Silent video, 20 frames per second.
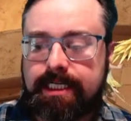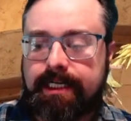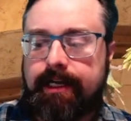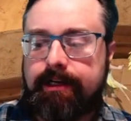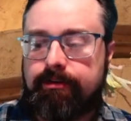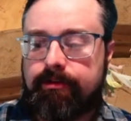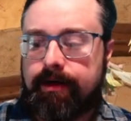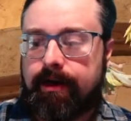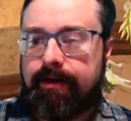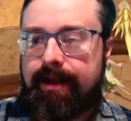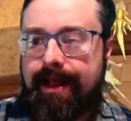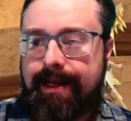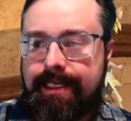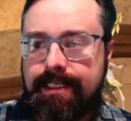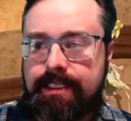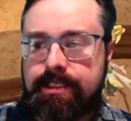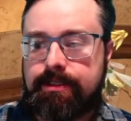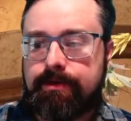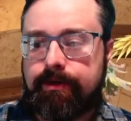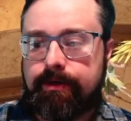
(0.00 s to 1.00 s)
to get triggered any
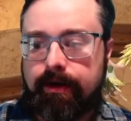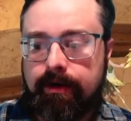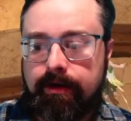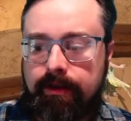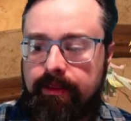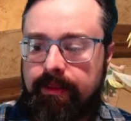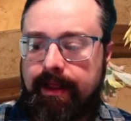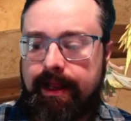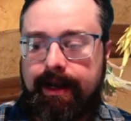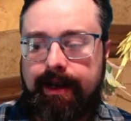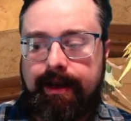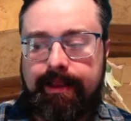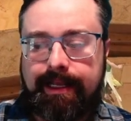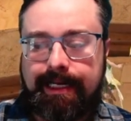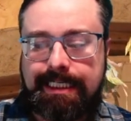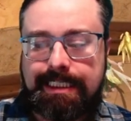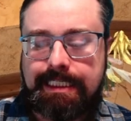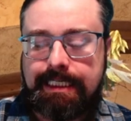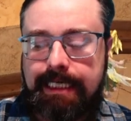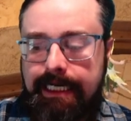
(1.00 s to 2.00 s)
sooner than
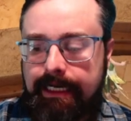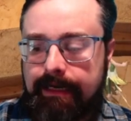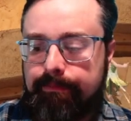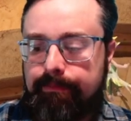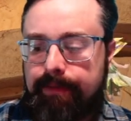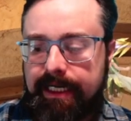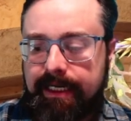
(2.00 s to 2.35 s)
is needed,